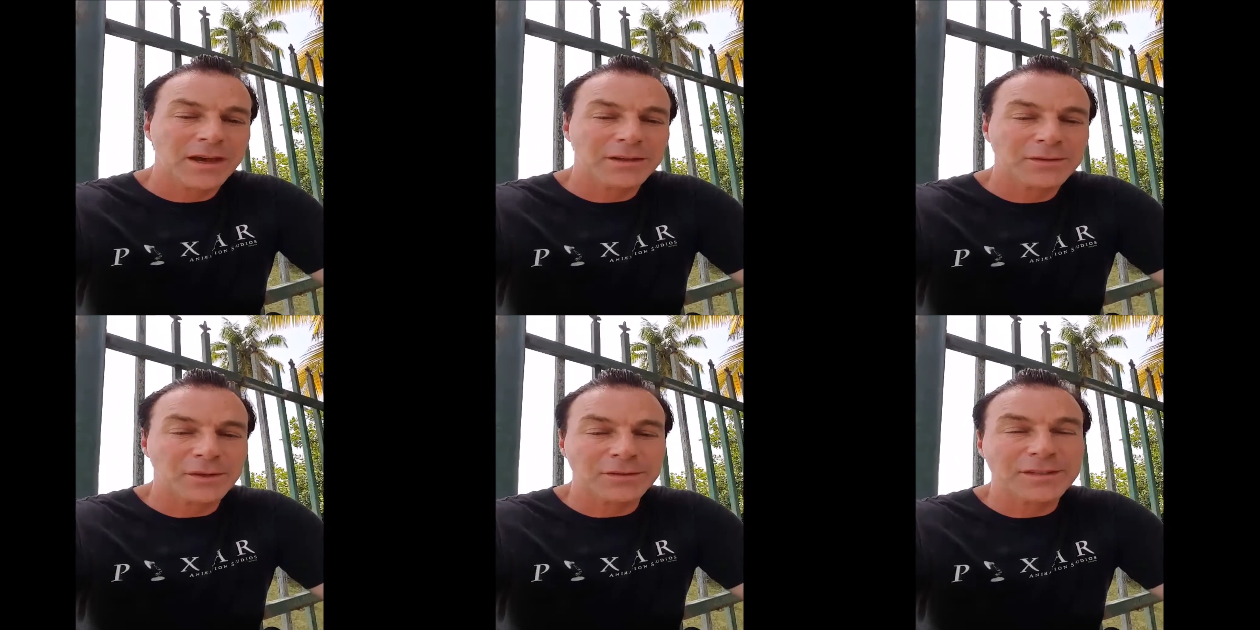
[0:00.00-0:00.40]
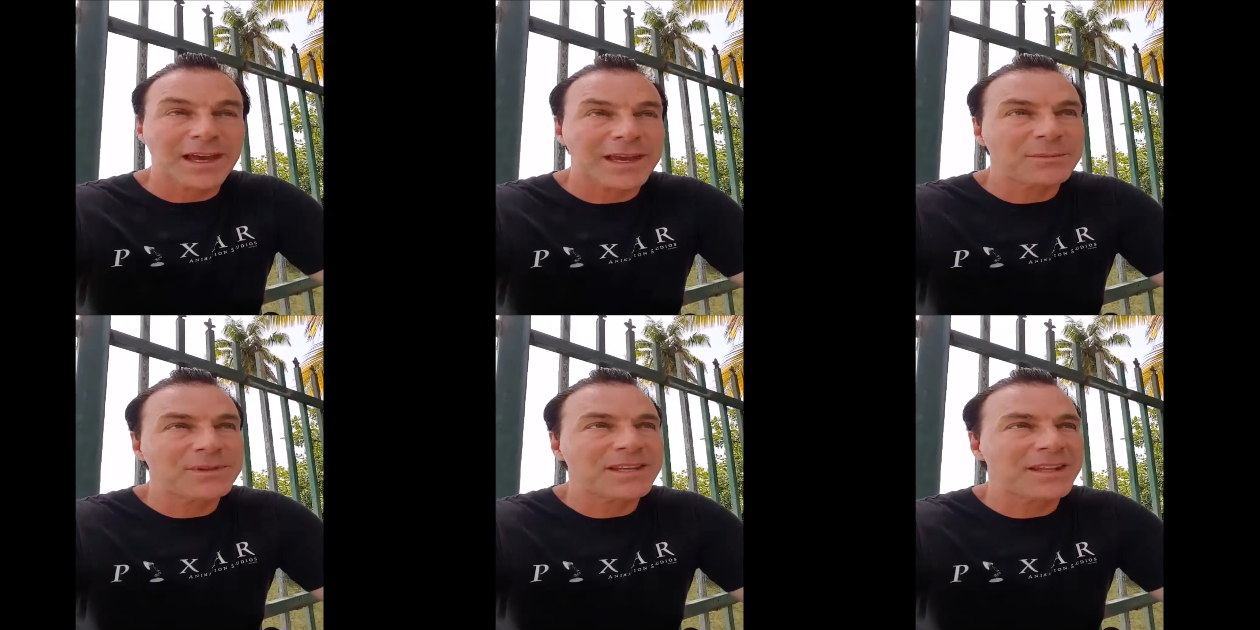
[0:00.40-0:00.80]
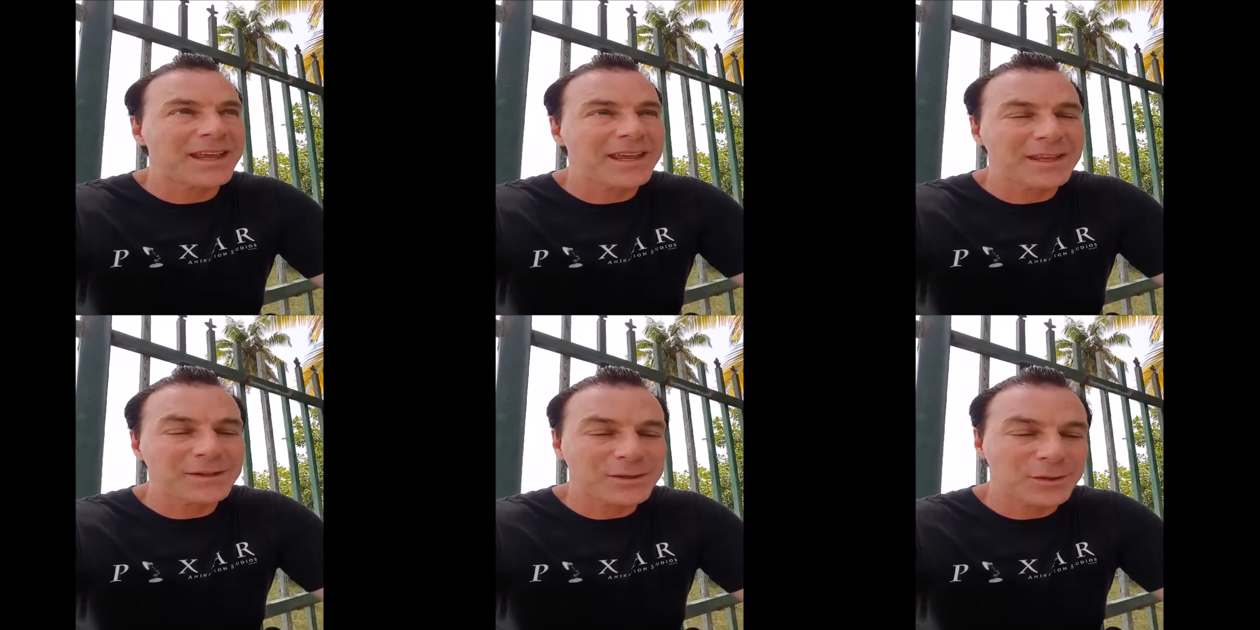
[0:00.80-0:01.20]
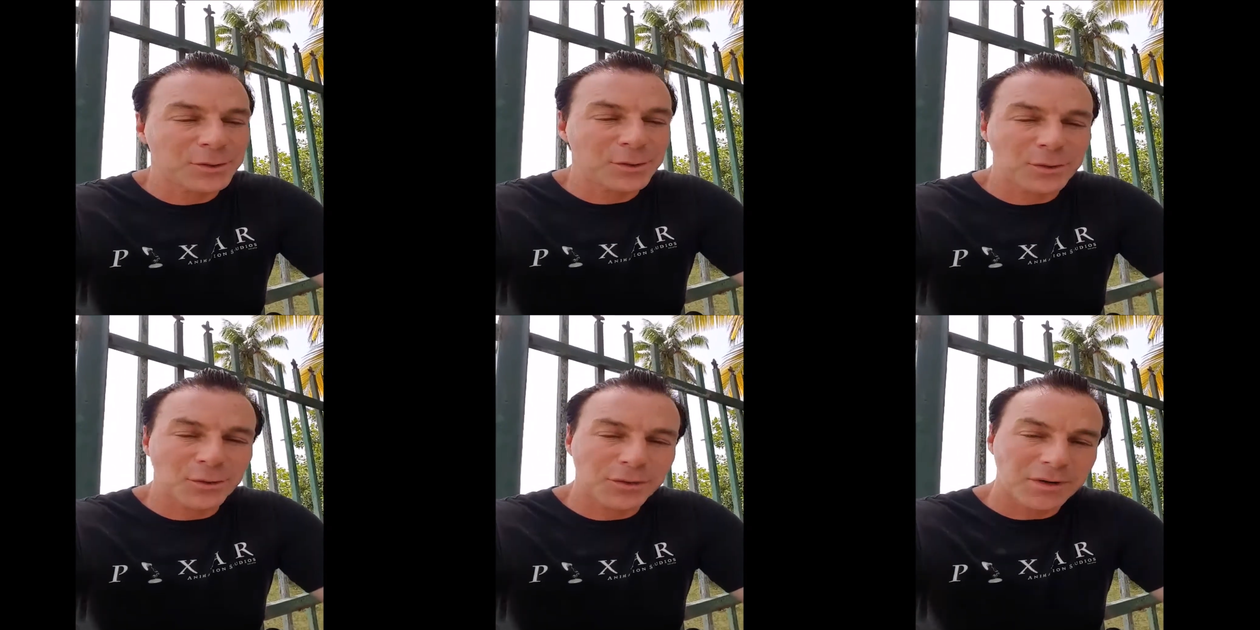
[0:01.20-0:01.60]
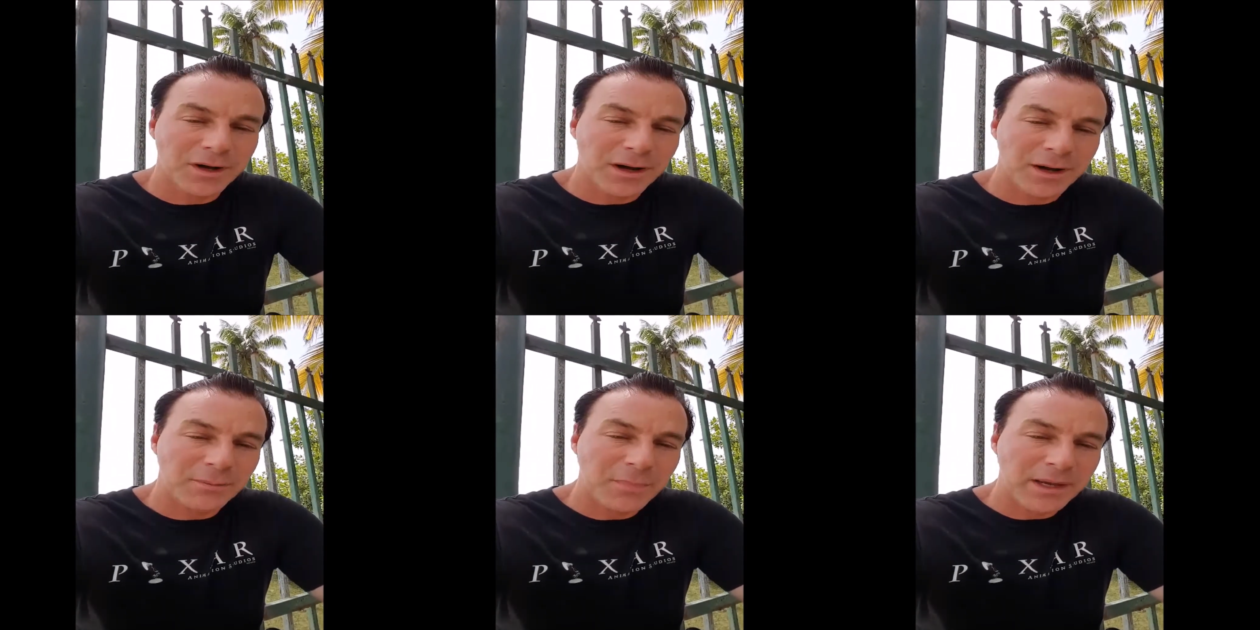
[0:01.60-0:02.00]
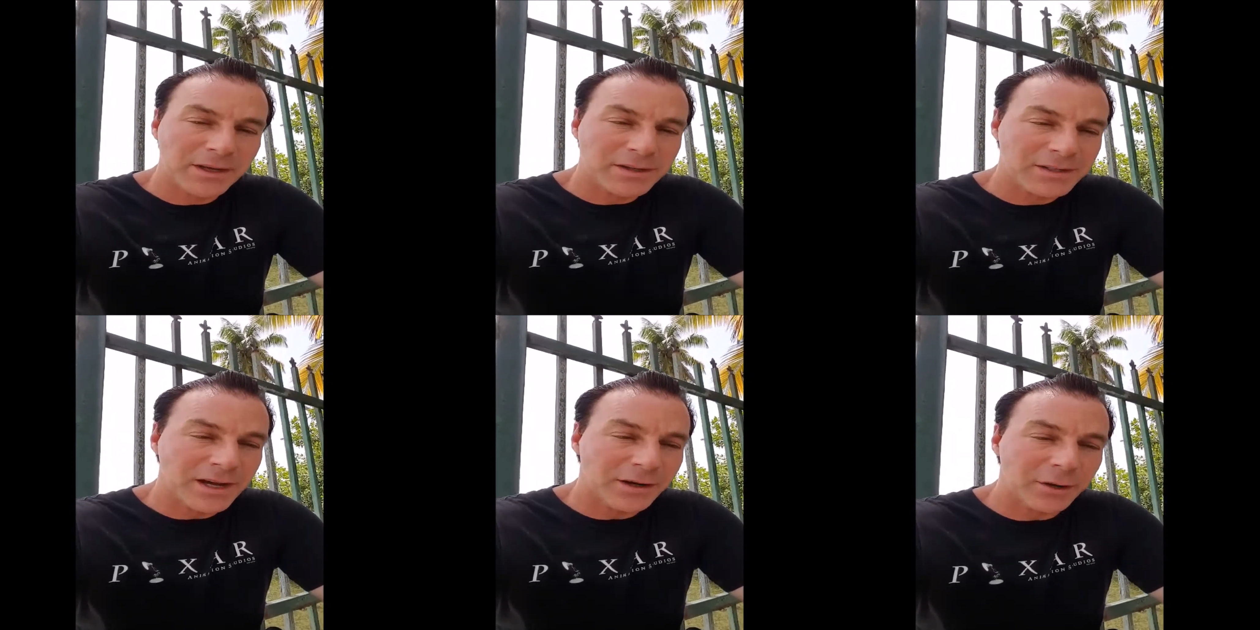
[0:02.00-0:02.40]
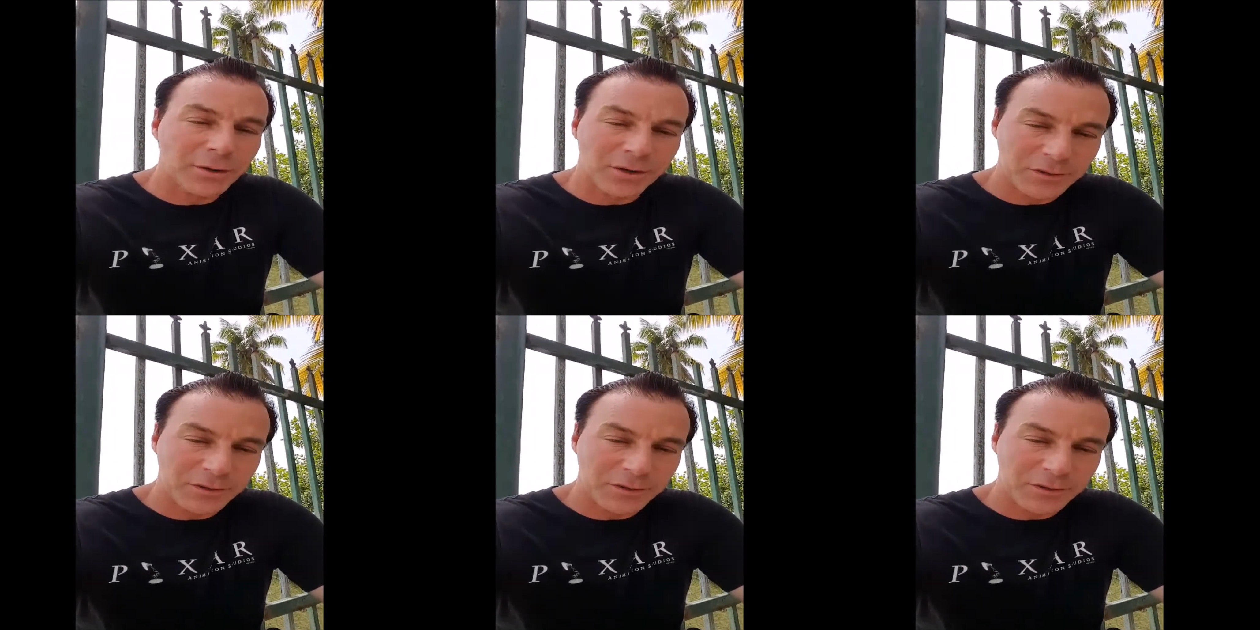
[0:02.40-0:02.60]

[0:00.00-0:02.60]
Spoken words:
I took time today to make a shout out,